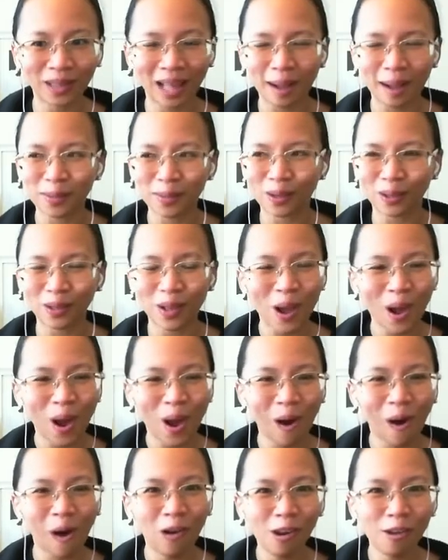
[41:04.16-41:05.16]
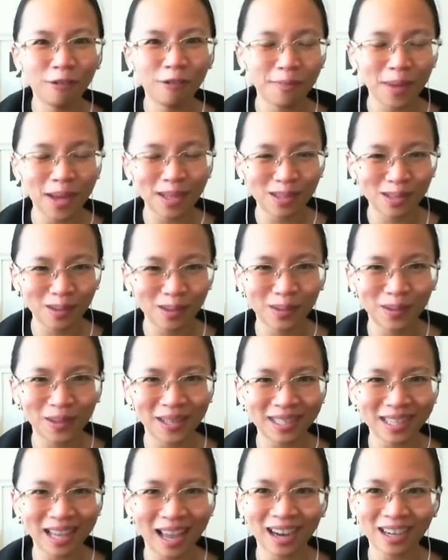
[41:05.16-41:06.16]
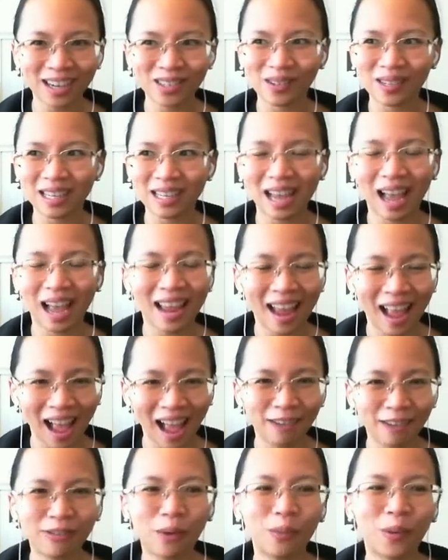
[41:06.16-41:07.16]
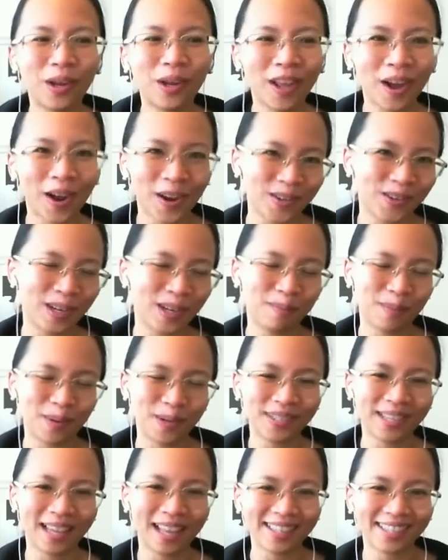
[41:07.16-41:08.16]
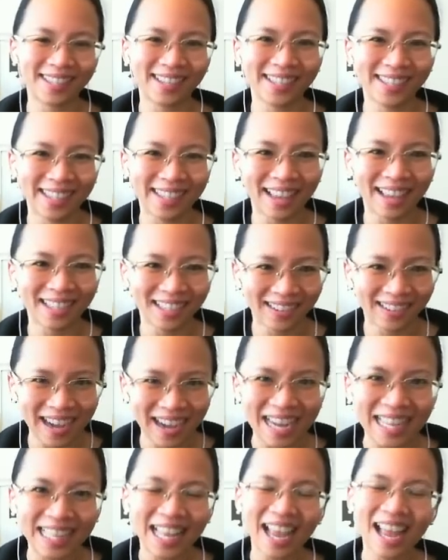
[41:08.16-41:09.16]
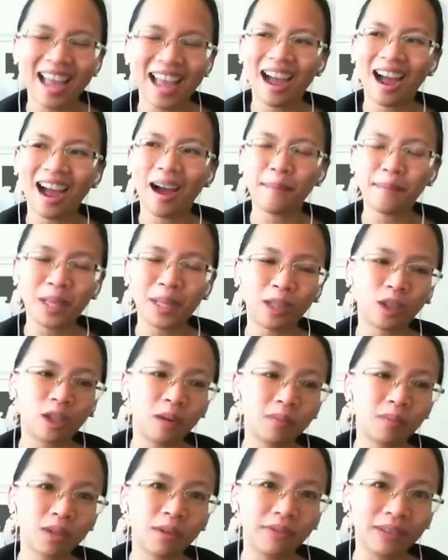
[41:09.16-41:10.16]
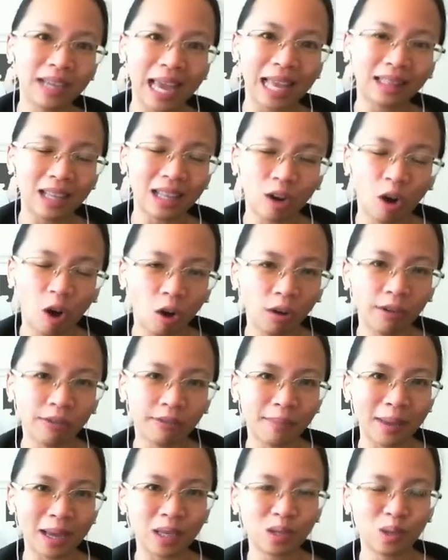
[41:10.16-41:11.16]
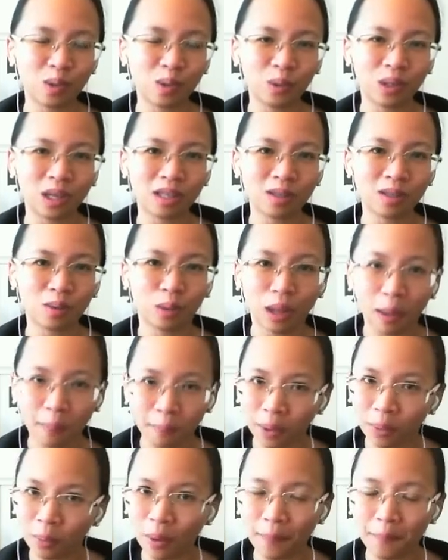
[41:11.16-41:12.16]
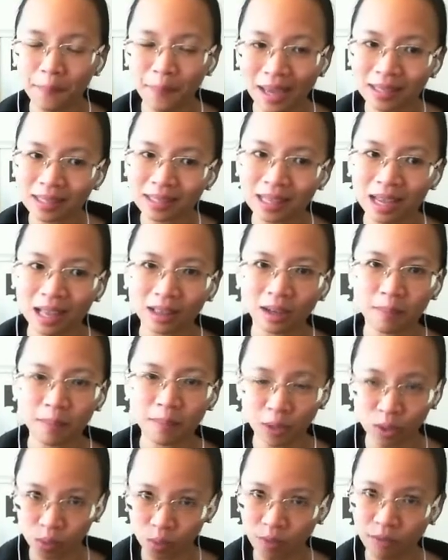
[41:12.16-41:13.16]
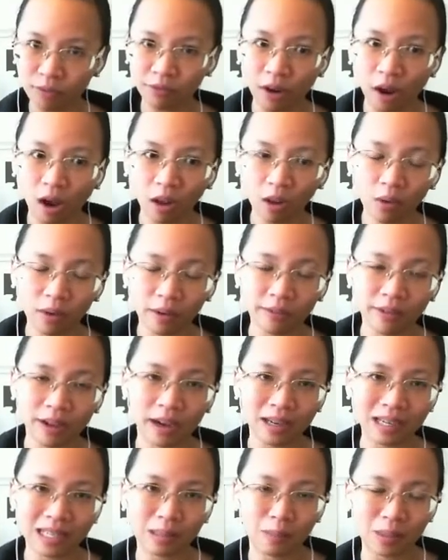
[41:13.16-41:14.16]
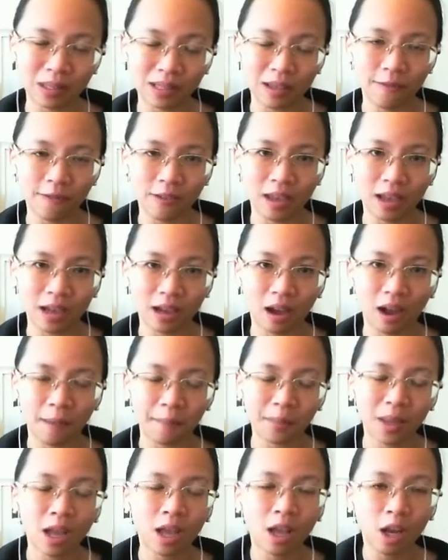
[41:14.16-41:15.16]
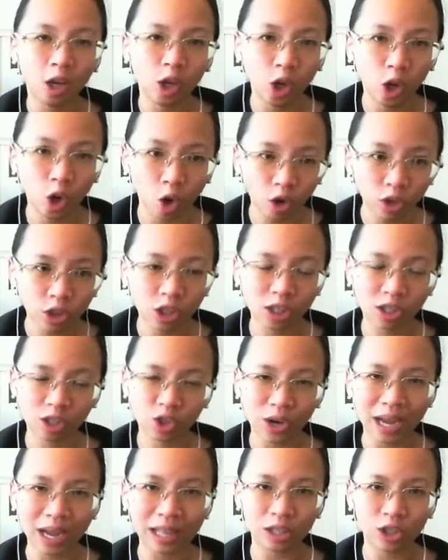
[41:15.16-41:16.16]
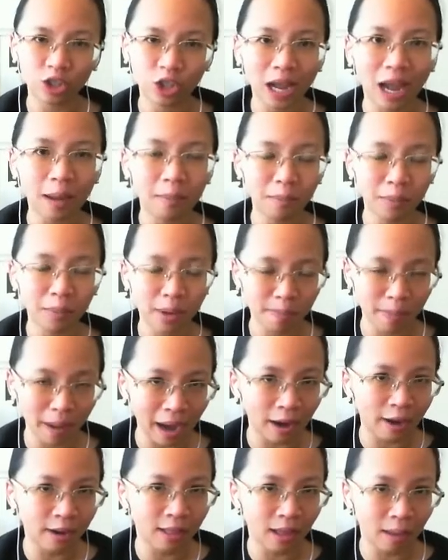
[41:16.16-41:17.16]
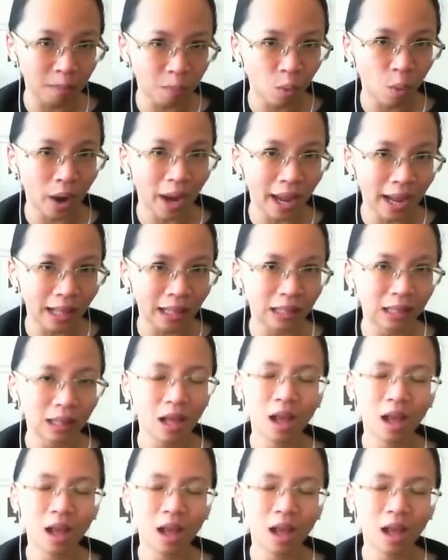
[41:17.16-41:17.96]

Amazon, all of my students, actually, I have a 100% success rate in terms of getting all of my students to number one bestseller, because we follow a very specific launch strategy. I prepare them well